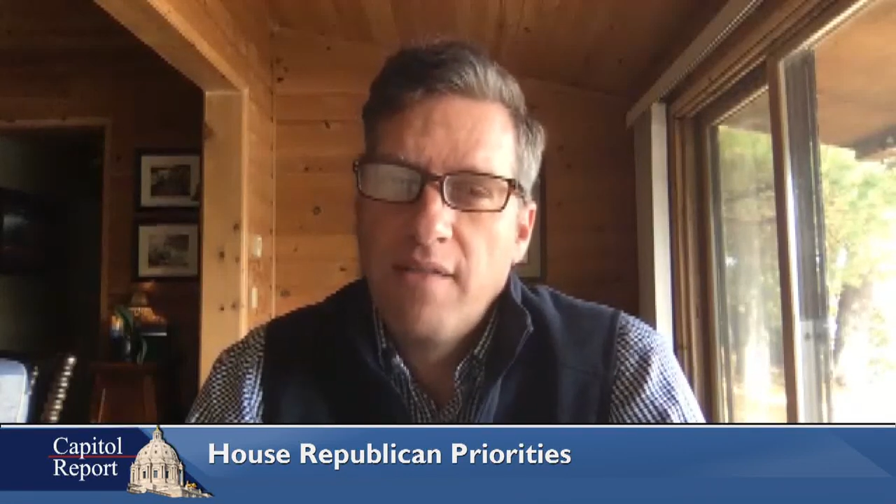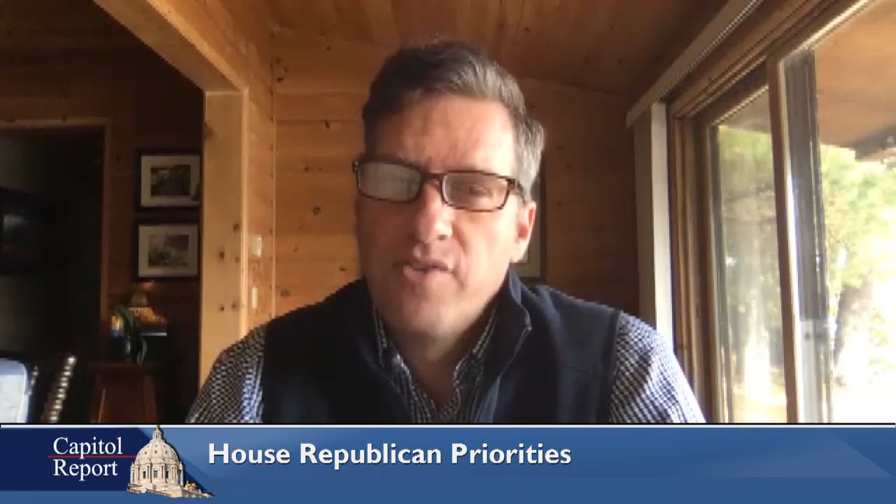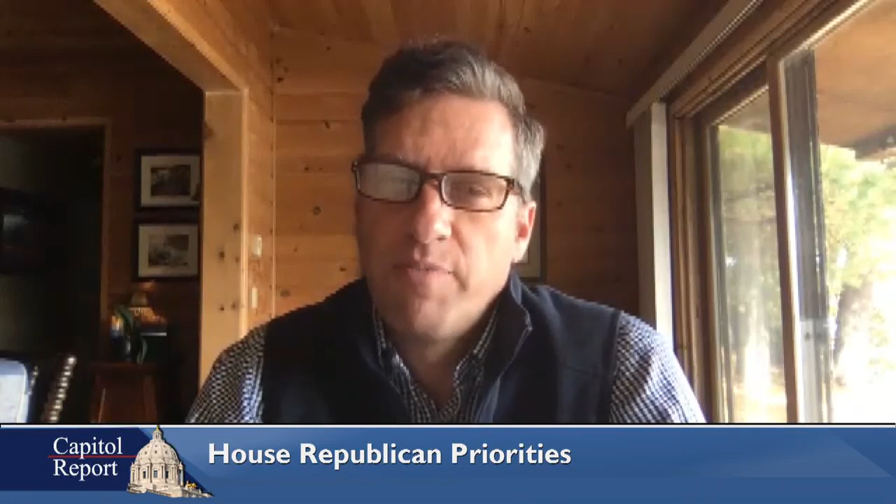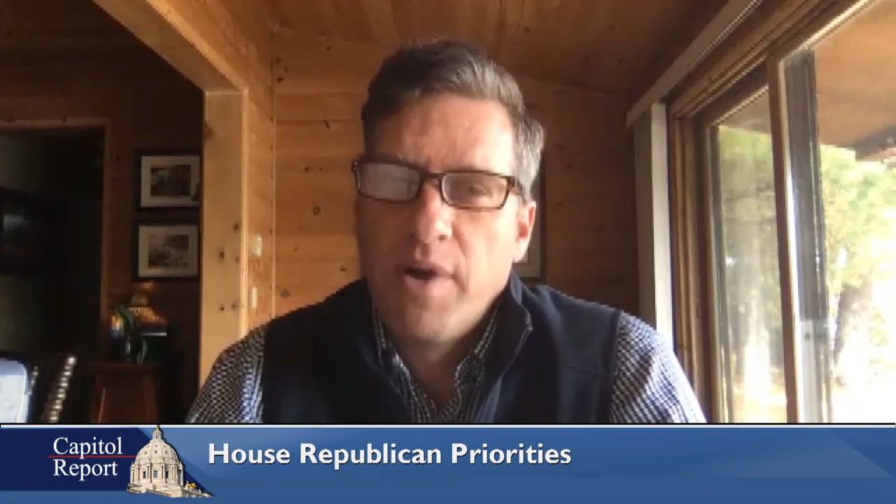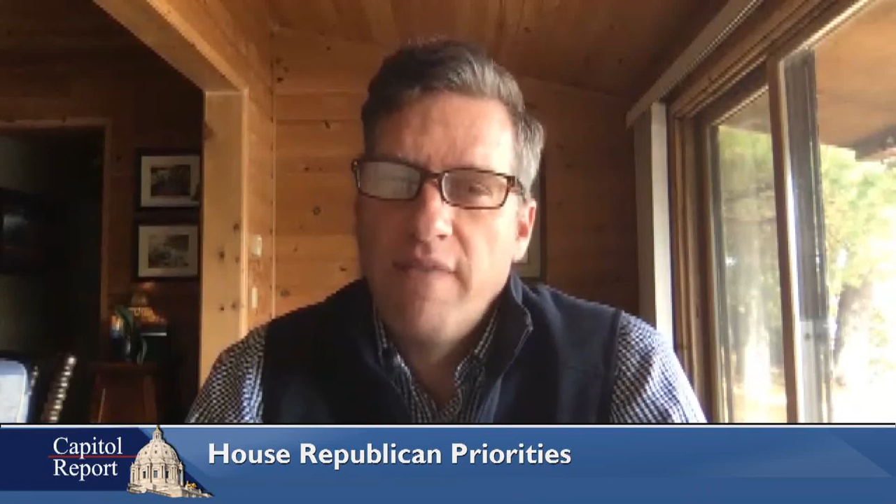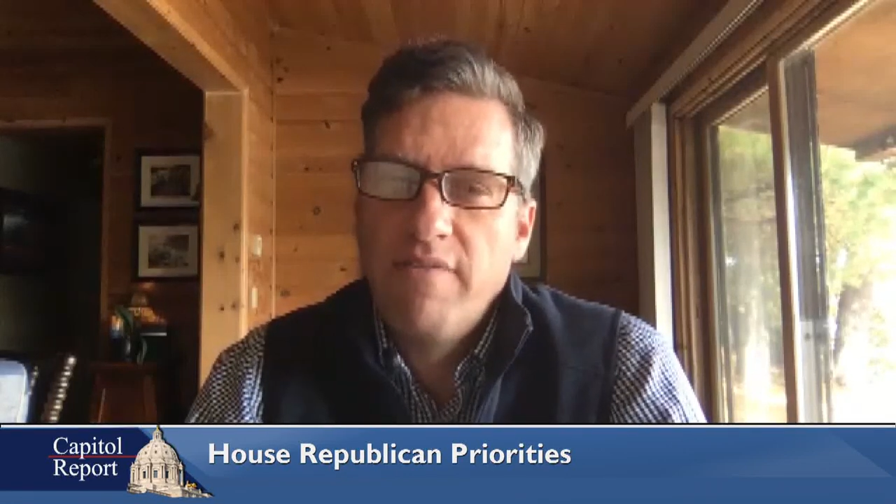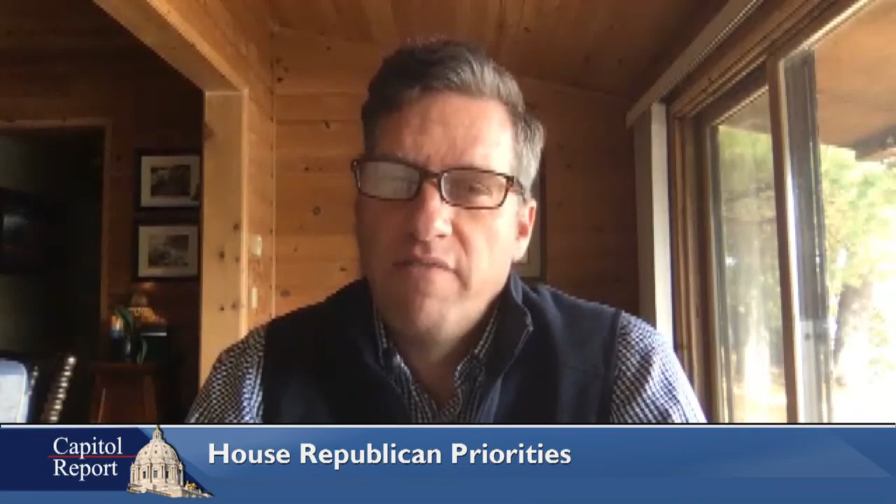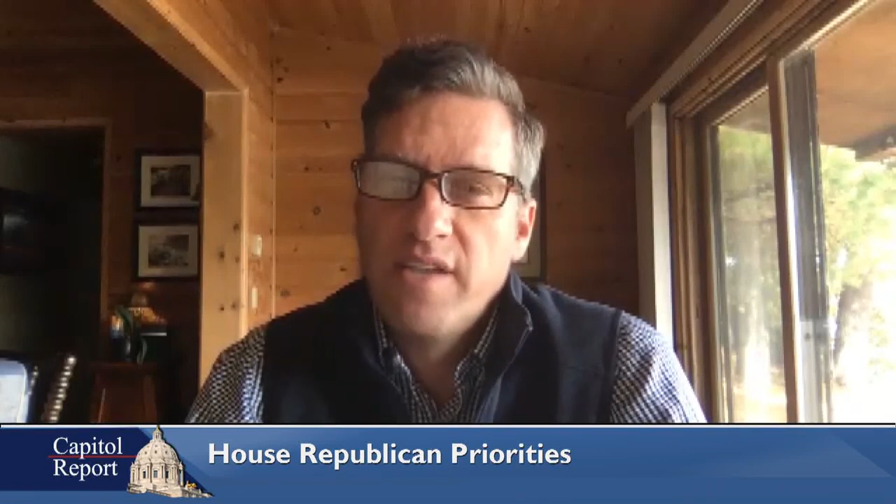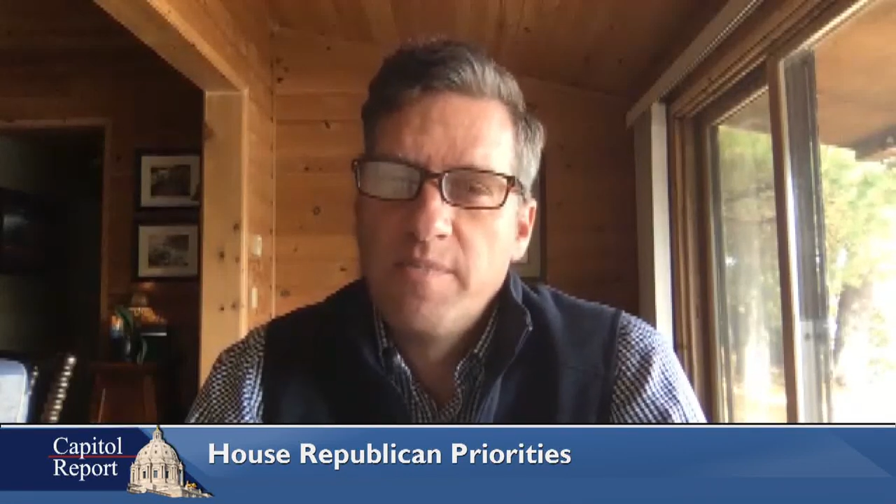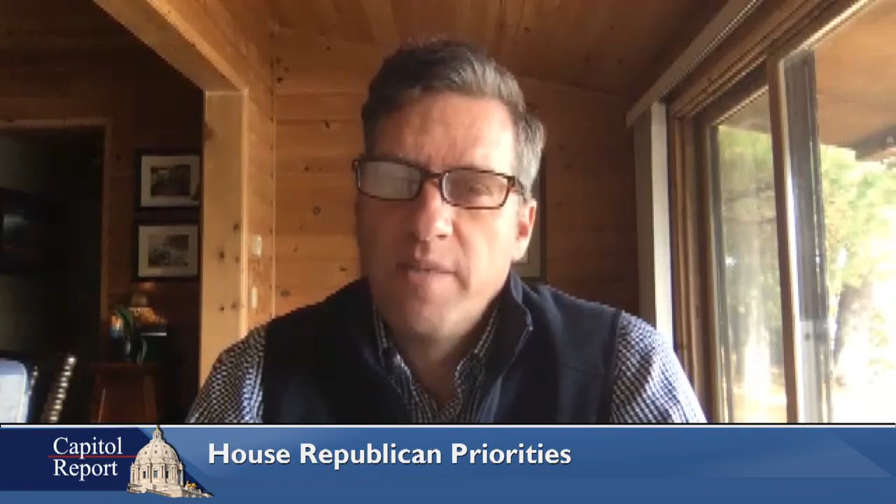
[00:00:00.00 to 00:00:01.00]
private
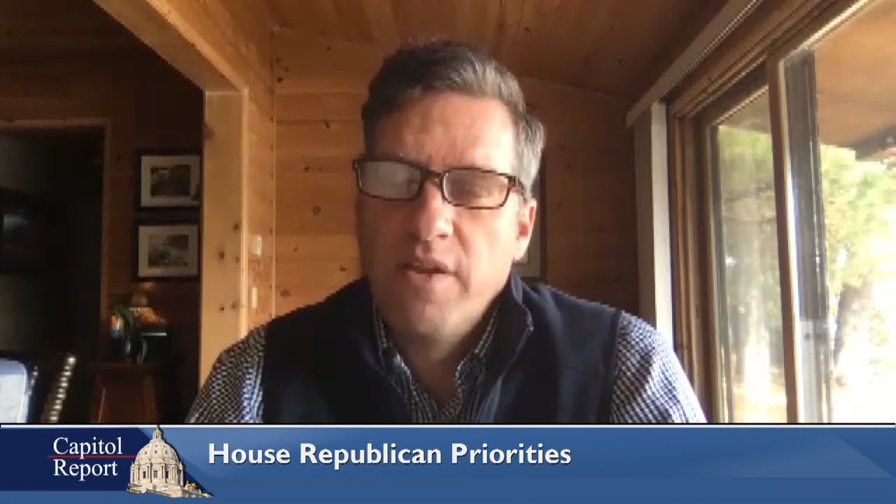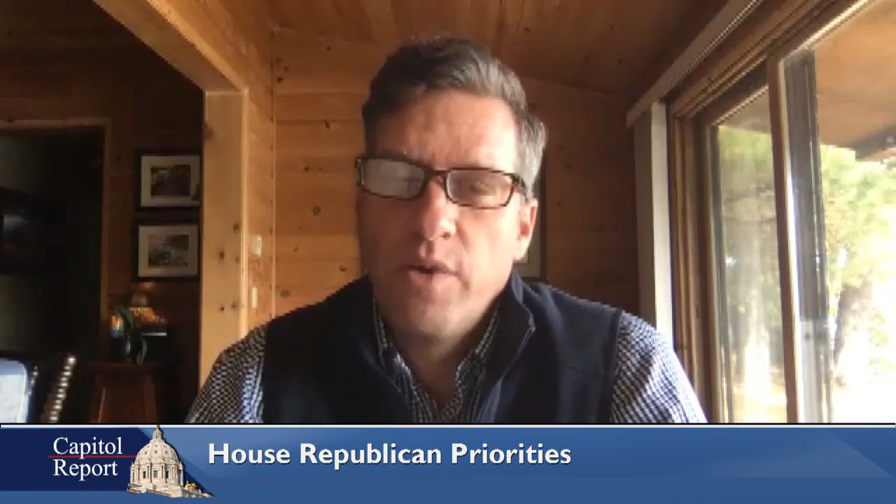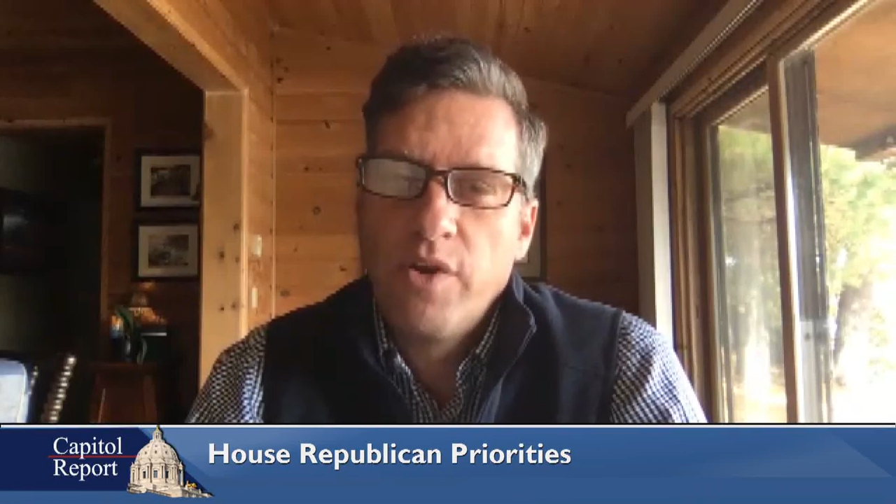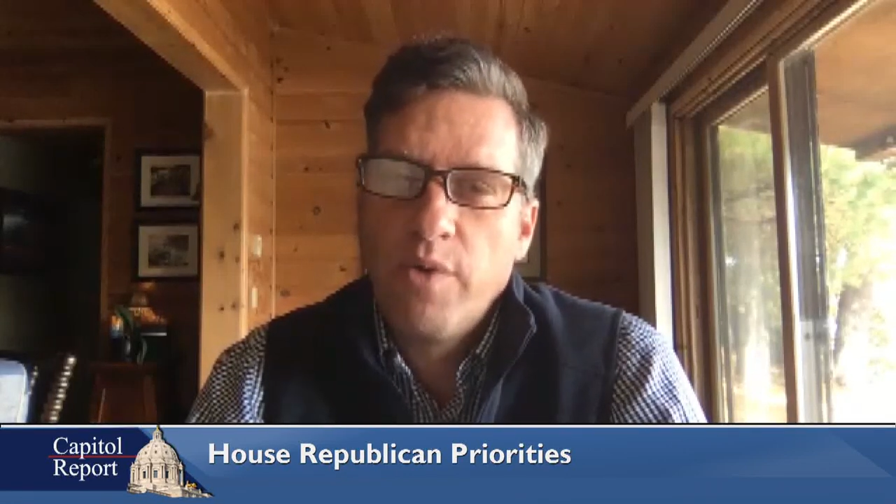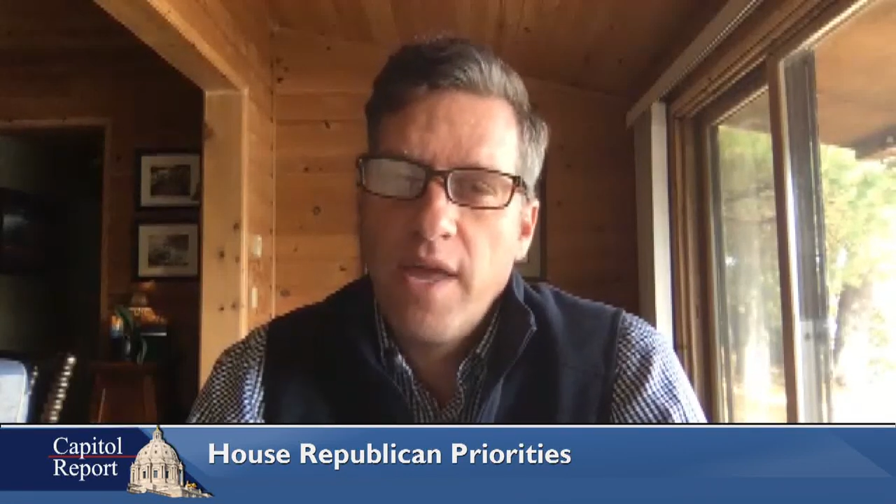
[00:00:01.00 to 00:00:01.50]
investment and would create